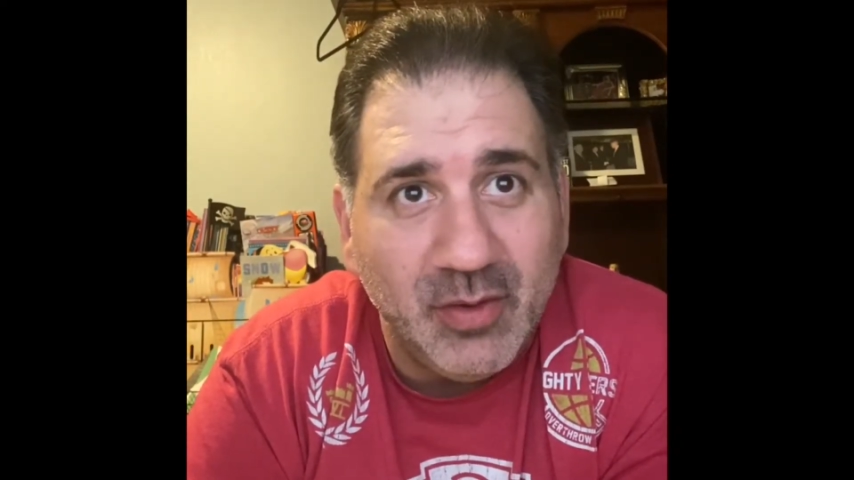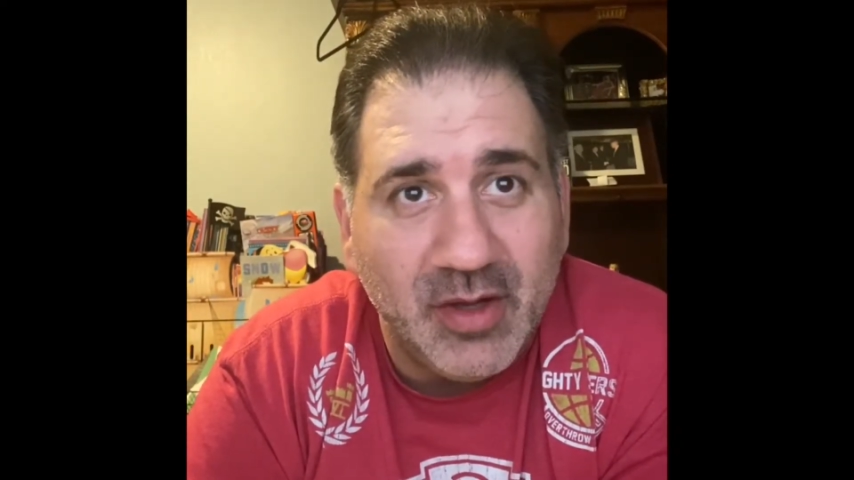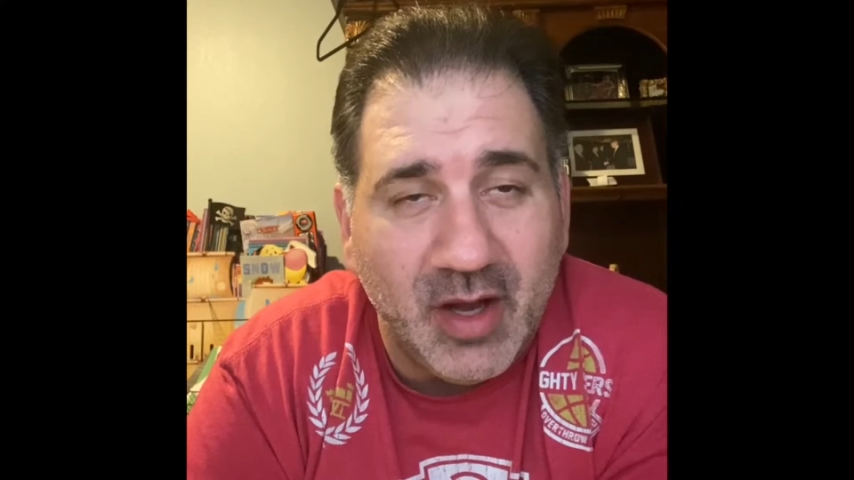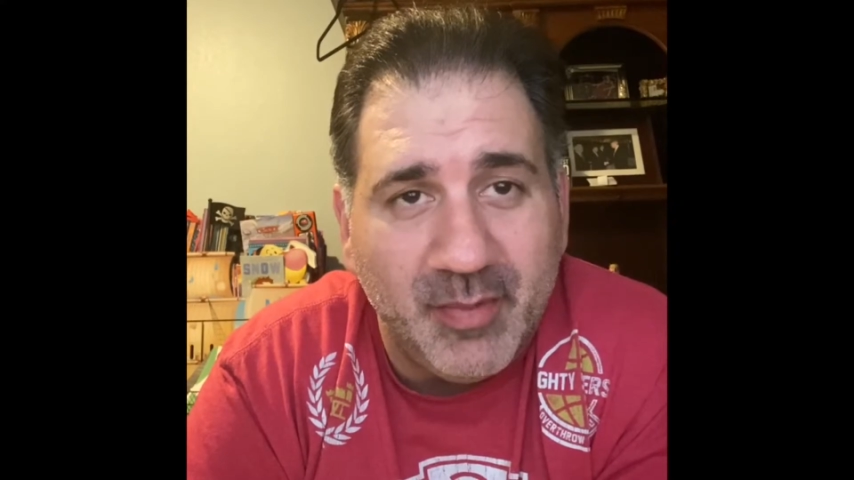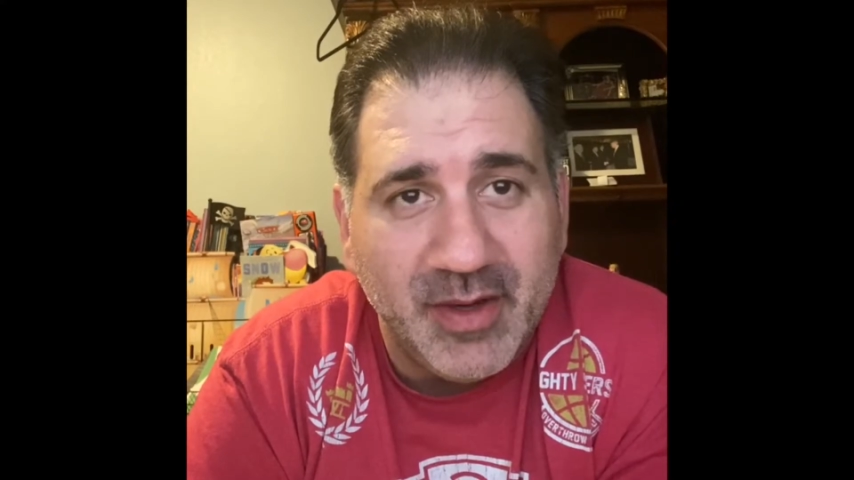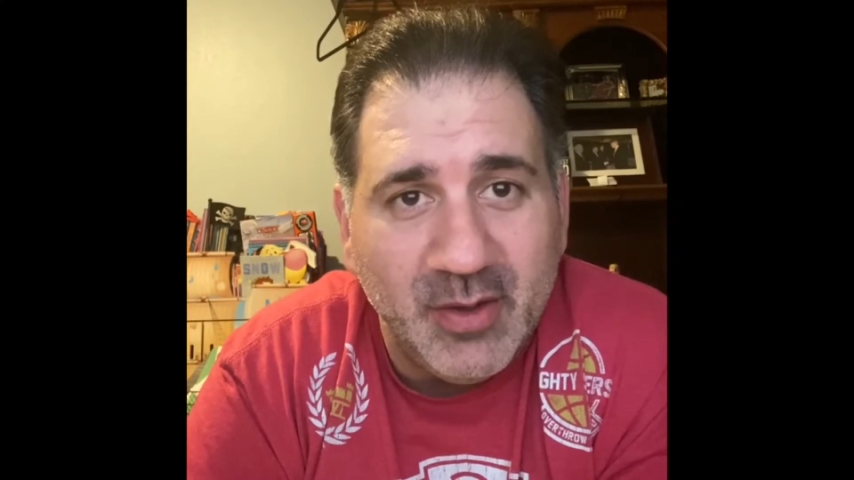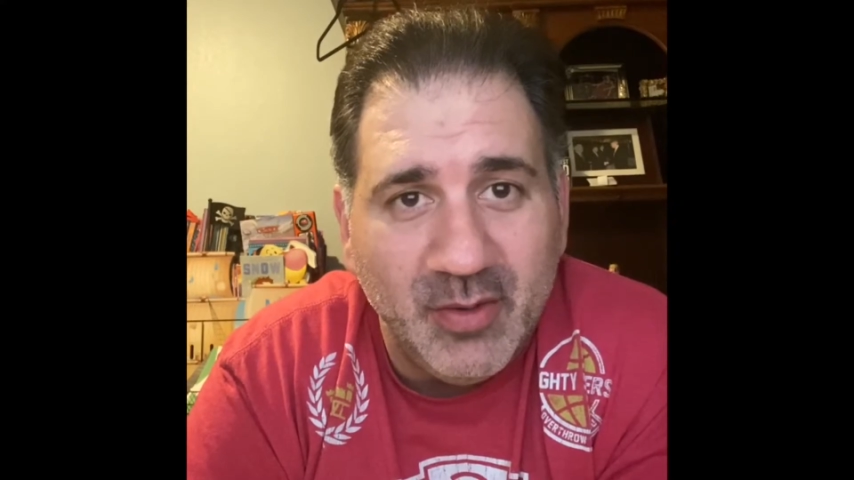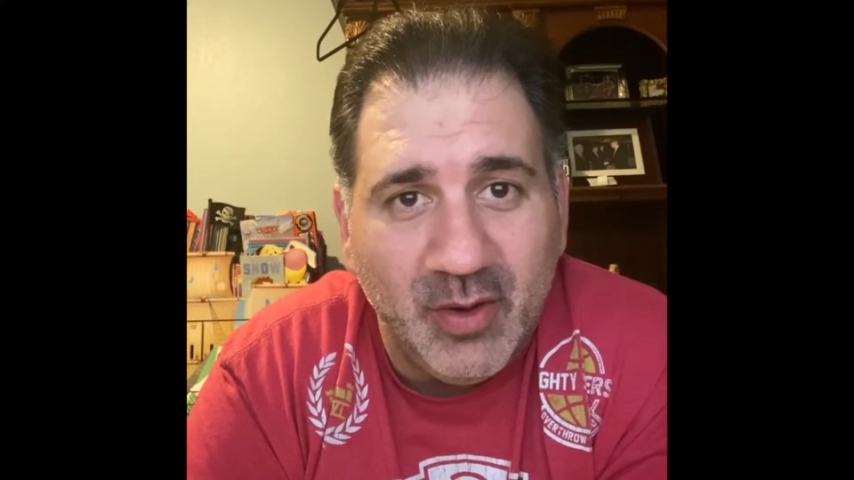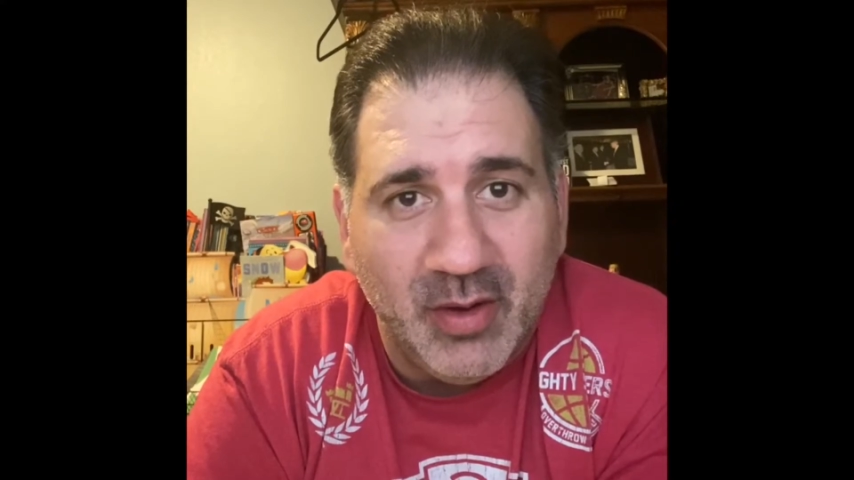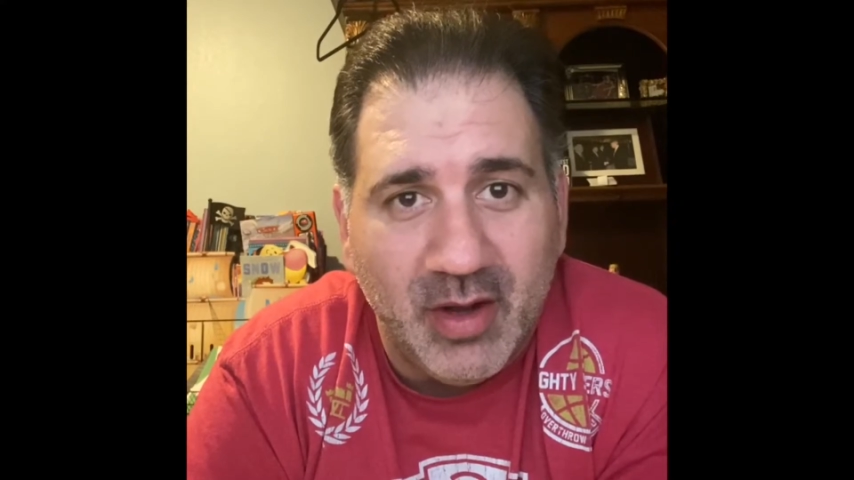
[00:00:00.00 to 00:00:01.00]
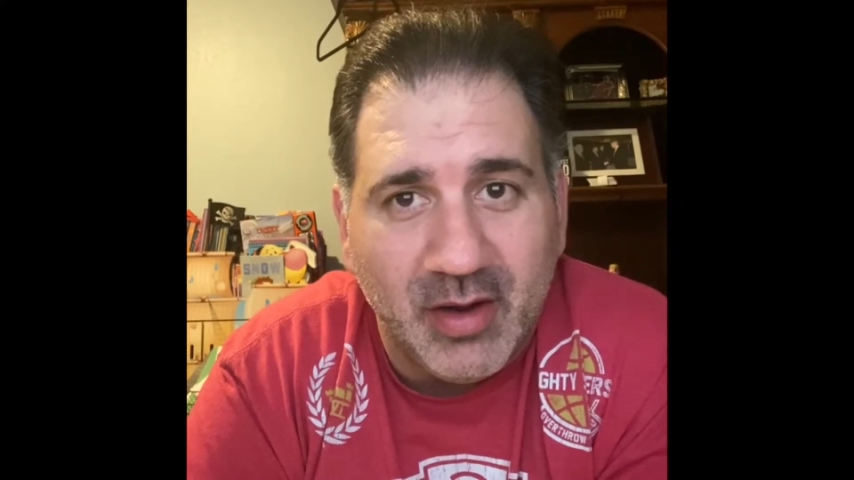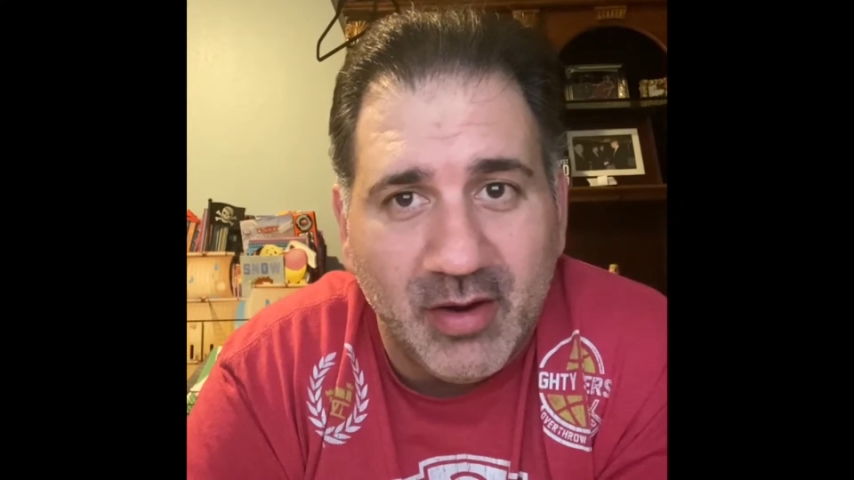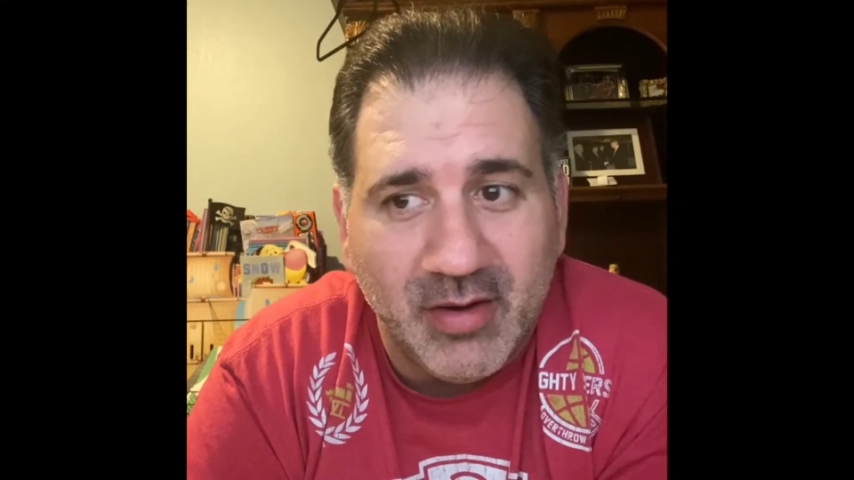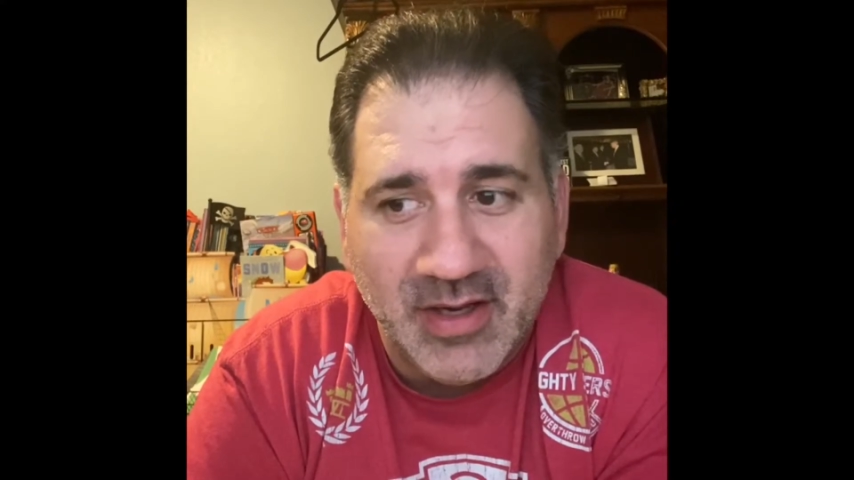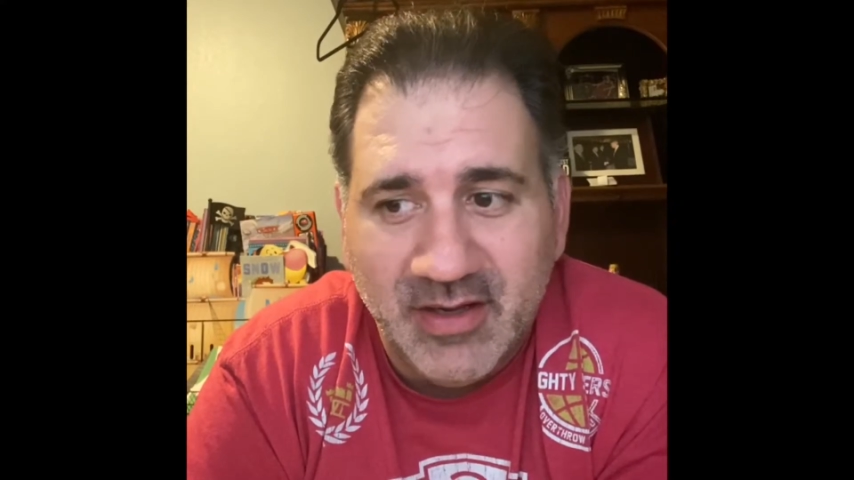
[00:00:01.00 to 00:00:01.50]
company who no
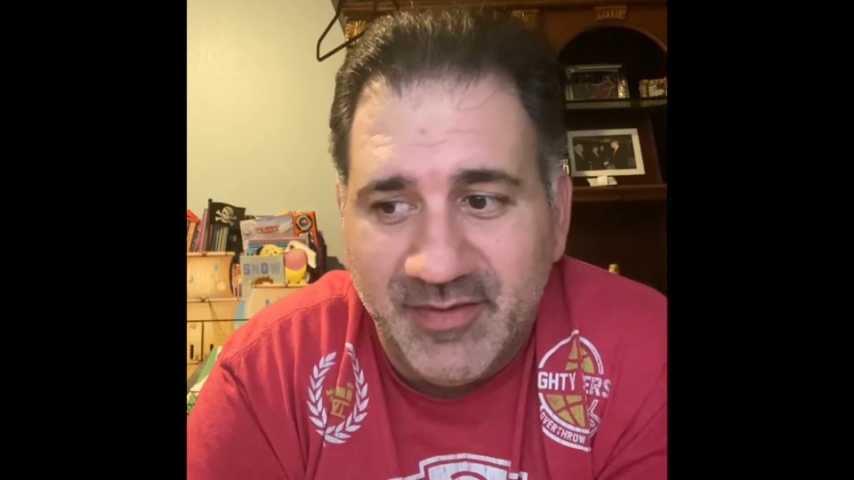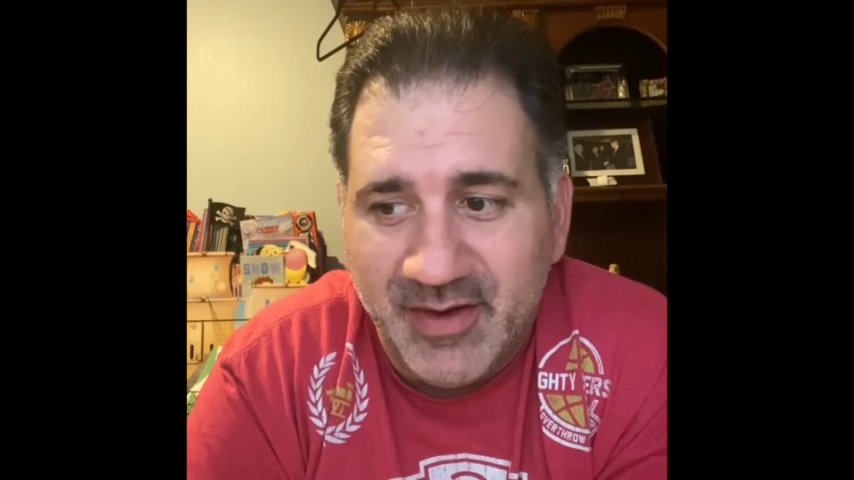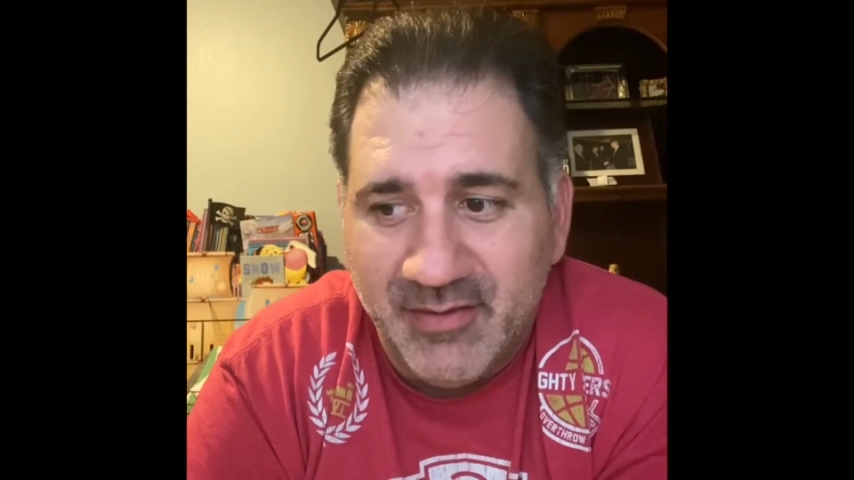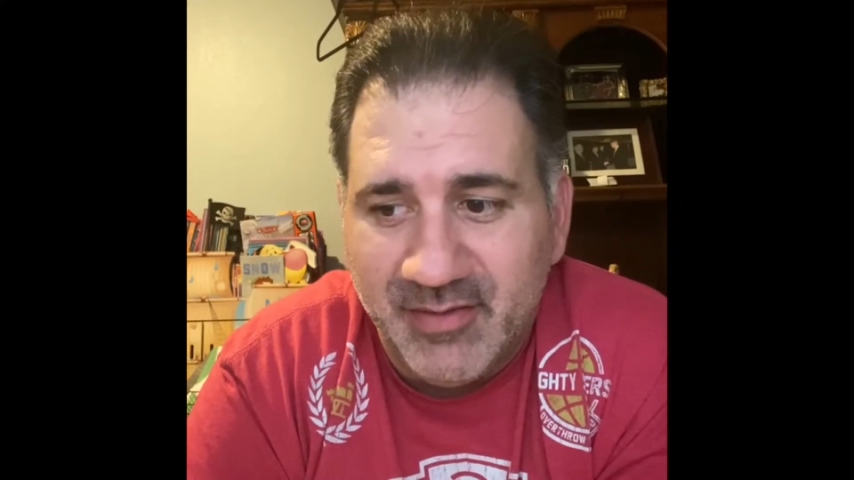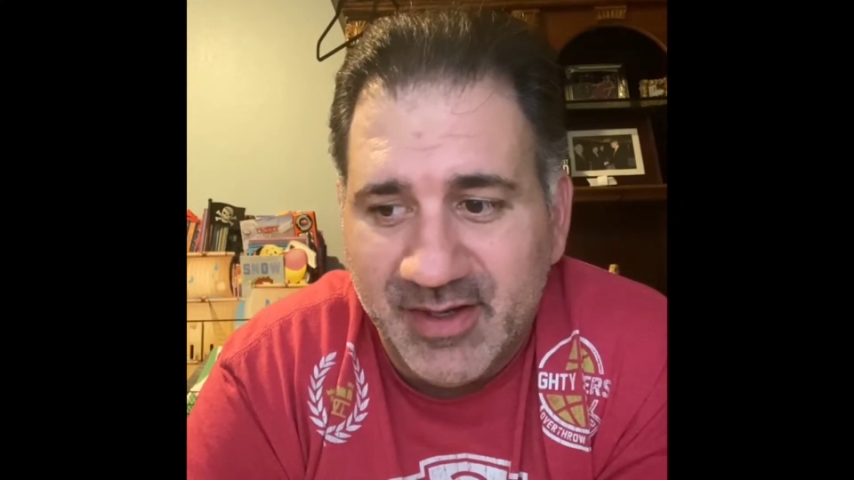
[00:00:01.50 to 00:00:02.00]
longer even